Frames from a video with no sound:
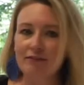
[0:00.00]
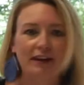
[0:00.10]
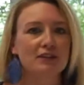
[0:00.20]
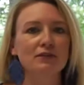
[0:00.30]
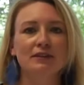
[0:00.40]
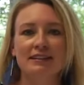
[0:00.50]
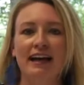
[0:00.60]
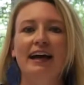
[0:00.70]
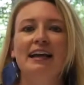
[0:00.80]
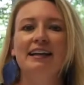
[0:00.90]
fast food
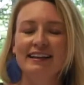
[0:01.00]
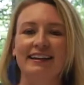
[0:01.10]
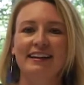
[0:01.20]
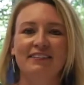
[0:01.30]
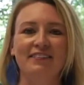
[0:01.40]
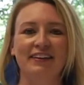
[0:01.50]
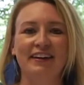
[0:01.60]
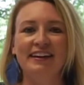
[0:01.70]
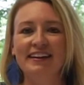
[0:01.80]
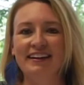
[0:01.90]
aside, we're
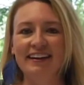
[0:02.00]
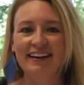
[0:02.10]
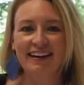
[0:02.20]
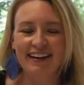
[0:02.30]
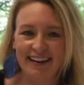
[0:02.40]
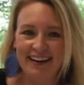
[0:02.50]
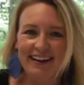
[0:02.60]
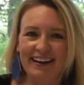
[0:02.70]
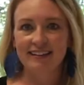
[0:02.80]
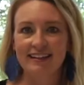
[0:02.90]
good.
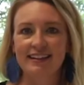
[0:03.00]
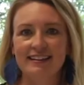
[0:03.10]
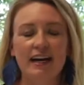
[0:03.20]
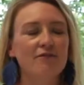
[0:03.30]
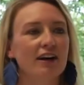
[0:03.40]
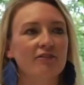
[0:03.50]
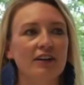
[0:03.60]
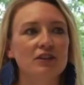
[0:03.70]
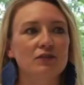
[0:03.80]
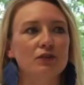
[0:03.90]
Top 5
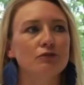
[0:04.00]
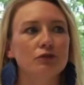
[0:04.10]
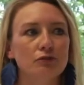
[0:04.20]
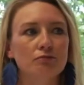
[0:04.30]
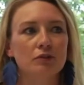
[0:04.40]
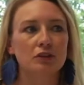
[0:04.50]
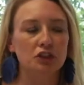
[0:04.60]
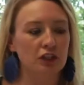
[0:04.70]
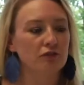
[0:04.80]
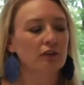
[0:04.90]
fast food,
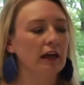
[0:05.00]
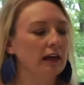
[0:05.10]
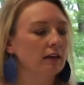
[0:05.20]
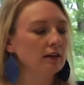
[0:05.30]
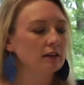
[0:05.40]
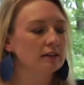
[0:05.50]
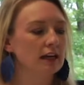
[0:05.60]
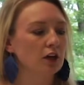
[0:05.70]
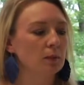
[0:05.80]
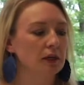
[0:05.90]
Chick-fil-A,
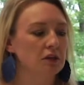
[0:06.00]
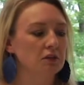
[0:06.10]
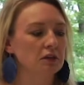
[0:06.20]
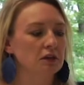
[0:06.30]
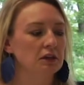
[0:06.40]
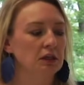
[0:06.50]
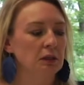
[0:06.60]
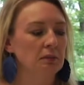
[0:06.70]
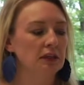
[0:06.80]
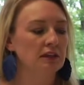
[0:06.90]
Taco Bell,
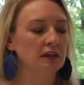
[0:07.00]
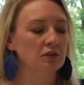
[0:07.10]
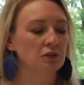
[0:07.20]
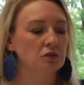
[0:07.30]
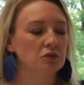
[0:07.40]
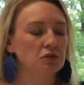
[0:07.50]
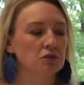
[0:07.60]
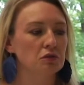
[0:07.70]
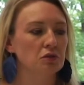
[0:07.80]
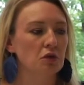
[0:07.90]

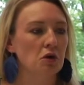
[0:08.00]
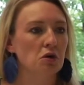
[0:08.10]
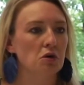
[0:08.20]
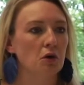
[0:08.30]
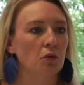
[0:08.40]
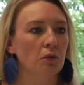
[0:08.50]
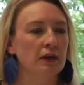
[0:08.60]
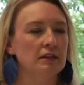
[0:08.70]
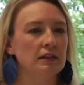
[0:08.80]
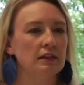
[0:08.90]
McDonald's,
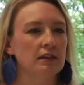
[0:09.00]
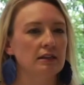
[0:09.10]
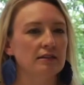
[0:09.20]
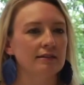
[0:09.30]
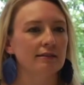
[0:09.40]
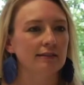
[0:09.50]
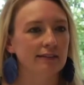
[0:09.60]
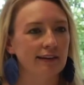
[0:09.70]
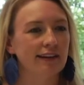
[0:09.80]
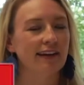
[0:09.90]
Wendy's,
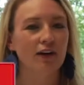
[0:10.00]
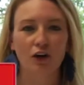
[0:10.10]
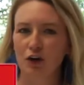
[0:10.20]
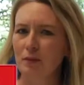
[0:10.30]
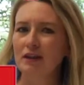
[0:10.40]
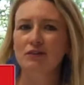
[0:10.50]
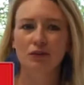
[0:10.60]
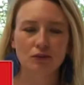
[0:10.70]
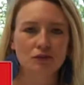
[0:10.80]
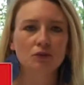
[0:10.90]
Arby's,
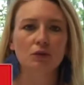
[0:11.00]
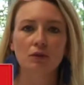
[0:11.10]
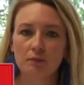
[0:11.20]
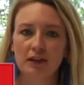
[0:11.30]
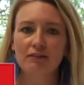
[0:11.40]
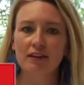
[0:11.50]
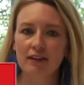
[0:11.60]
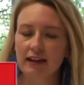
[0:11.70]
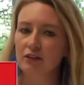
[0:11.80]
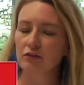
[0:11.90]
old school, but I really
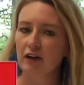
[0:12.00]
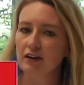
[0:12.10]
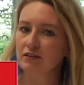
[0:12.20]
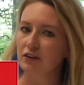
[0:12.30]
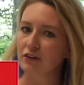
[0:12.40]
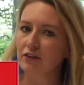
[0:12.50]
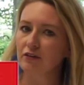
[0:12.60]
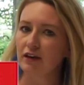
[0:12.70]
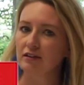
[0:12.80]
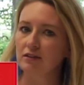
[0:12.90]
like the fries, the curly
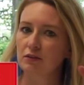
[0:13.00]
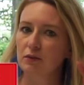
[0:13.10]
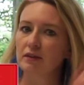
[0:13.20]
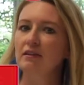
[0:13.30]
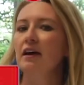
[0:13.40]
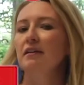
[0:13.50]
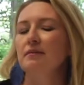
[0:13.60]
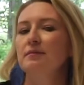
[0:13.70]
fries, that's where it's at.